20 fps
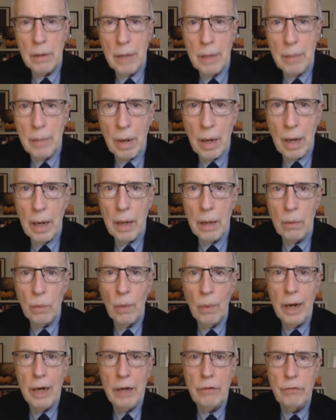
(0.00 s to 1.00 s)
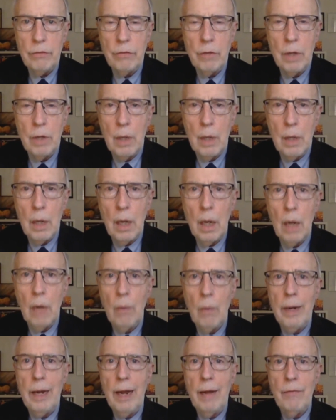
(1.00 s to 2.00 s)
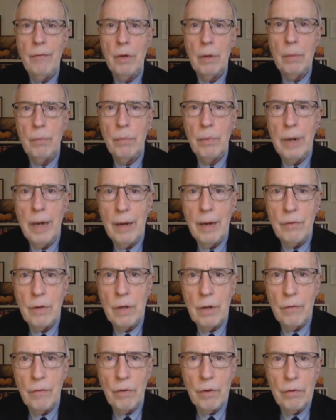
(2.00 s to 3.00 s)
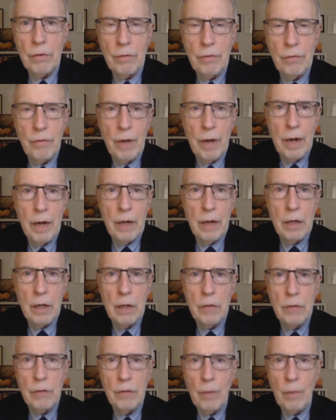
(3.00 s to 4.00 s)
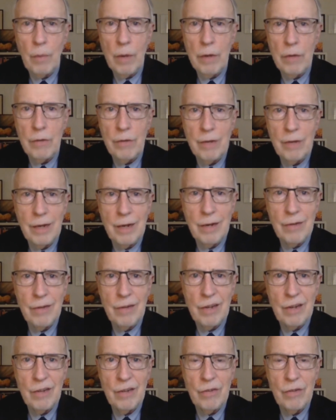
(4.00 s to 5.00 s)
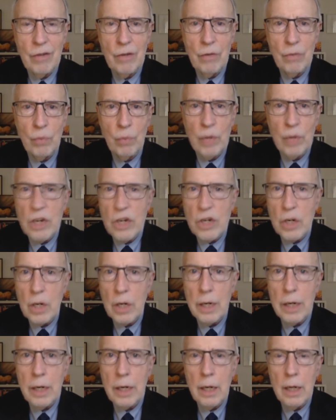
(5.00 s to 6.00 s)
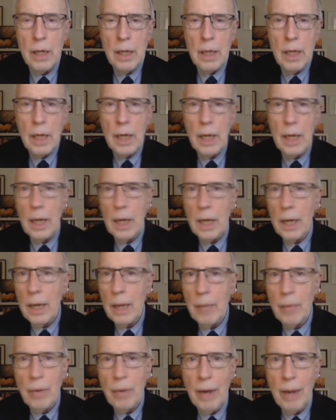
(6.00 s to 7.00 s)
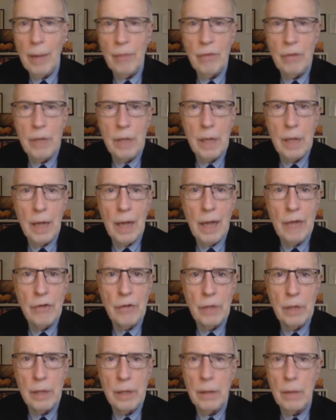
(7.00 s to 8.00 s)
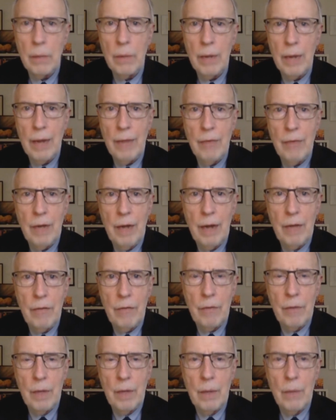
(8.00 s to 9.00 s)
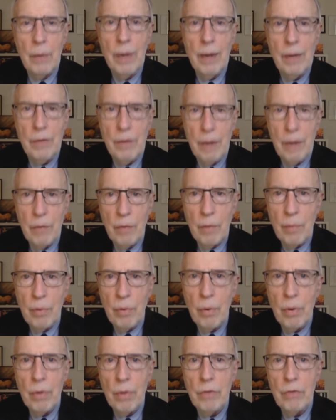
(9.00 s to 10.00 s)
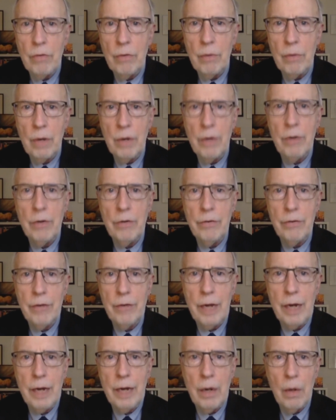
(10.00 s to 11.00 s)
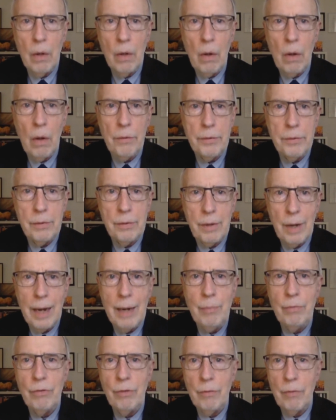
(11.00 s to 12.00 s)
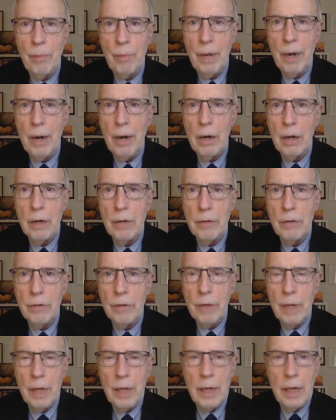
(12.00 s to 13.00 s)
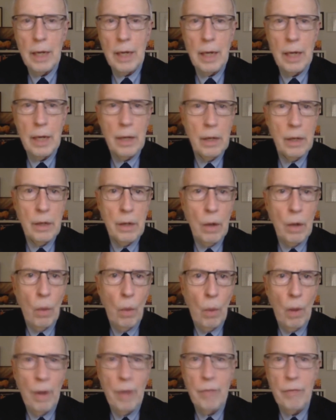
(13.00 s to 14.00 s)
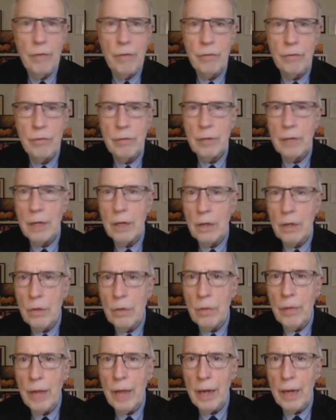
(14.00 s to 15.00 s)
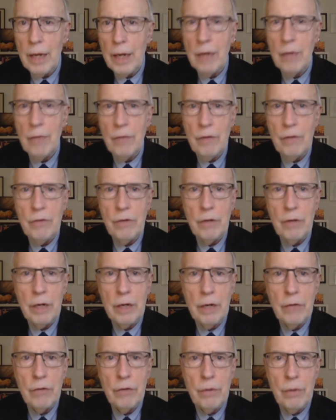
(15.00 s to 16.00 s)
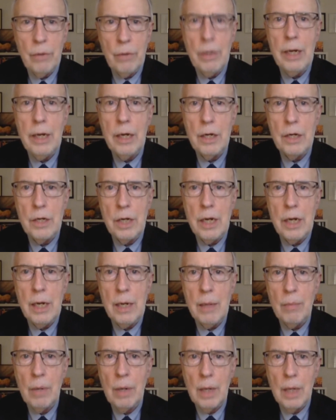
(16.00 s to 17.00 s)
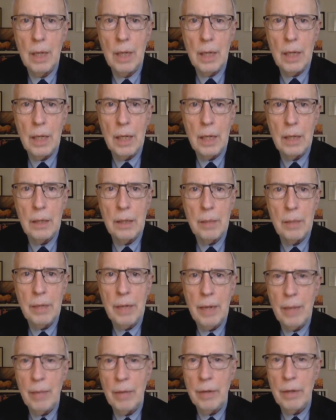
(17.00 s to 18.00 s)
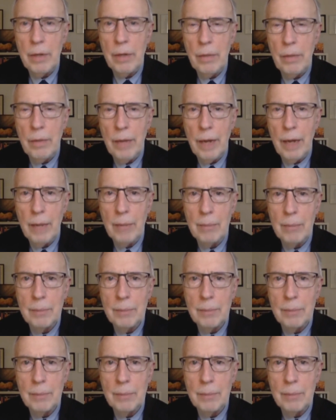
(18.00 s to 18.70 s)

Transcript: and by race, we have to diversify it in some ways, in a sense, regionally and perhaps ideologically. That we have to have reporters who understand all types of Americans. No one of us can do that individually, and so you need a team to be able to do that.